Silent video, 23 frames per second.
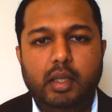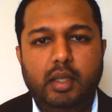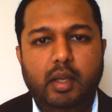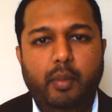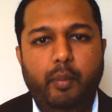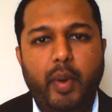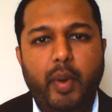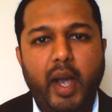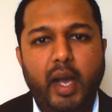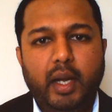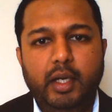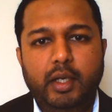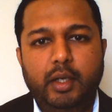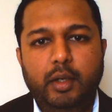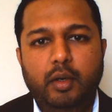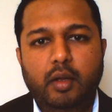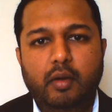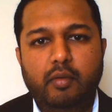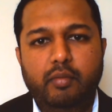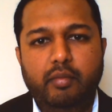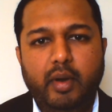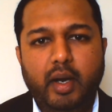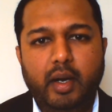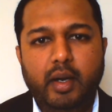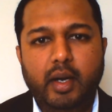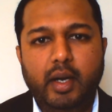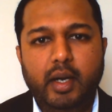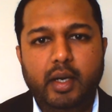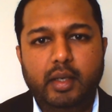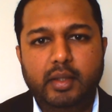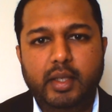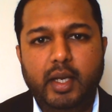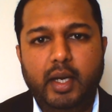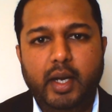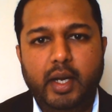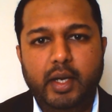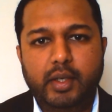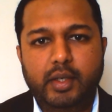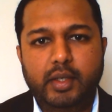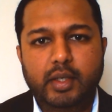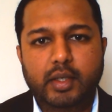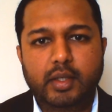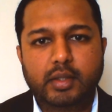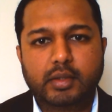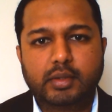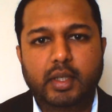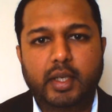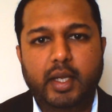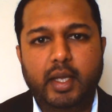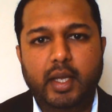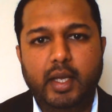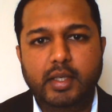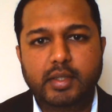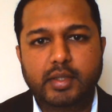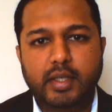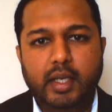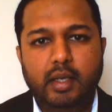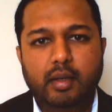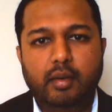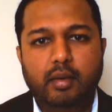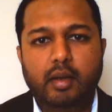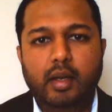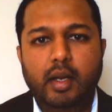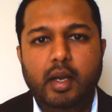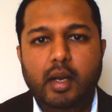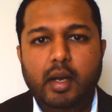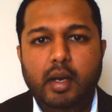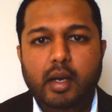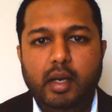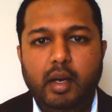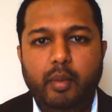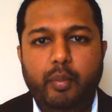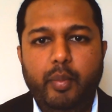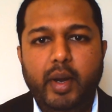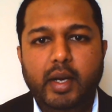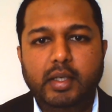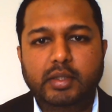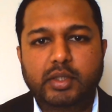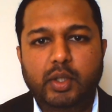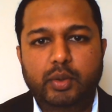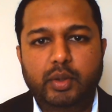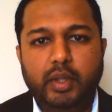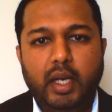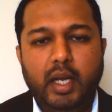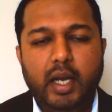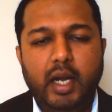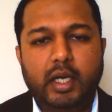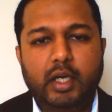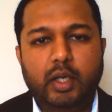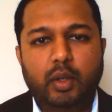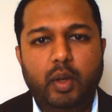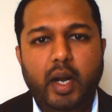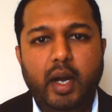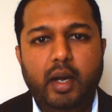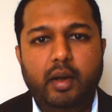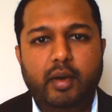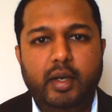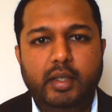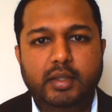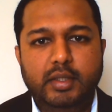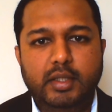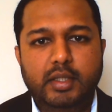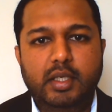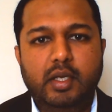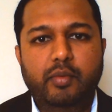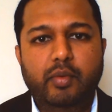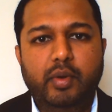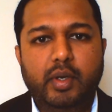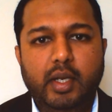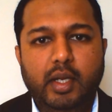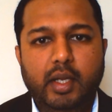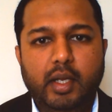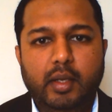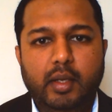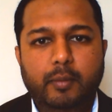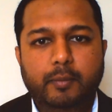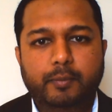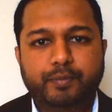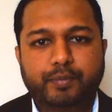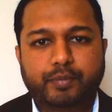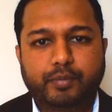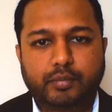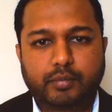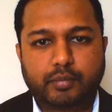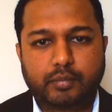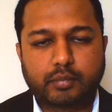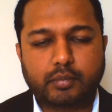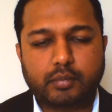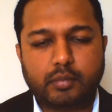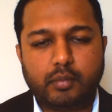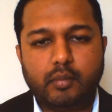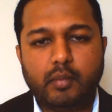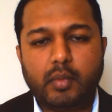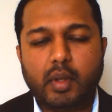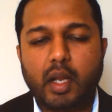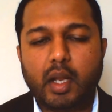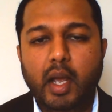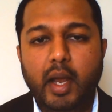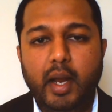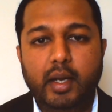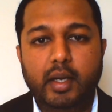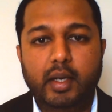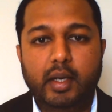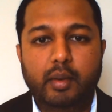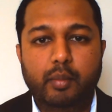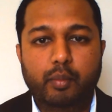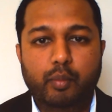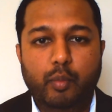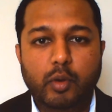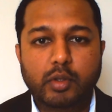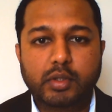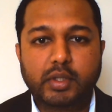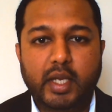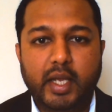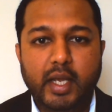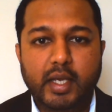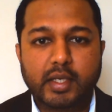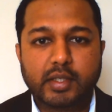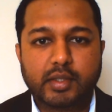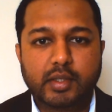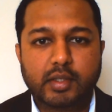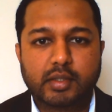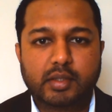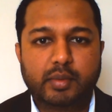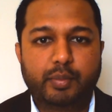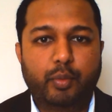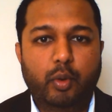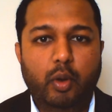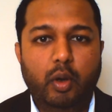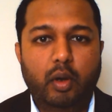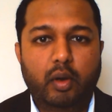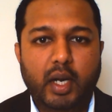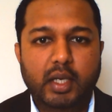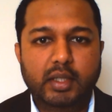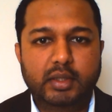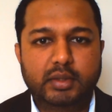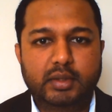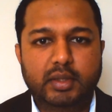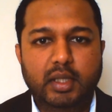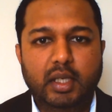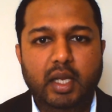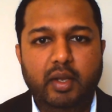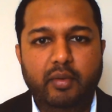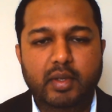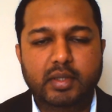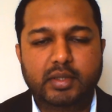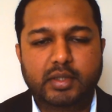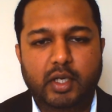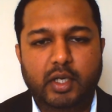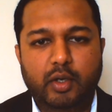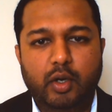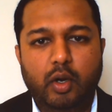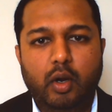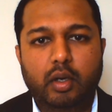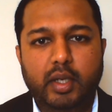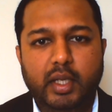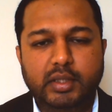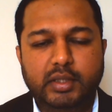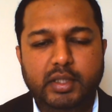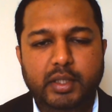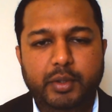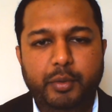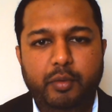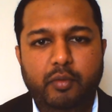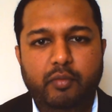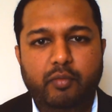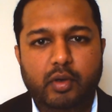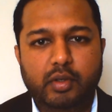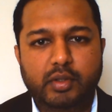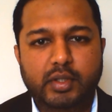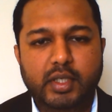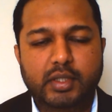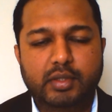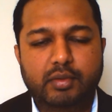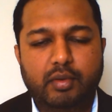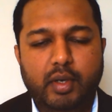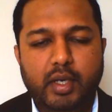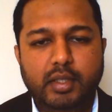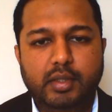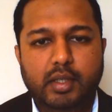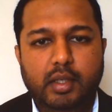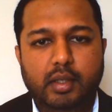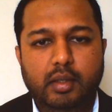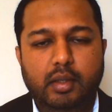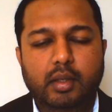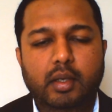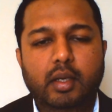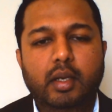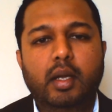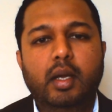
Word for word: the magnitude of current that enters the casing depends on the electrolyte resistivity and most cases polarization levels are not achieved for this reason.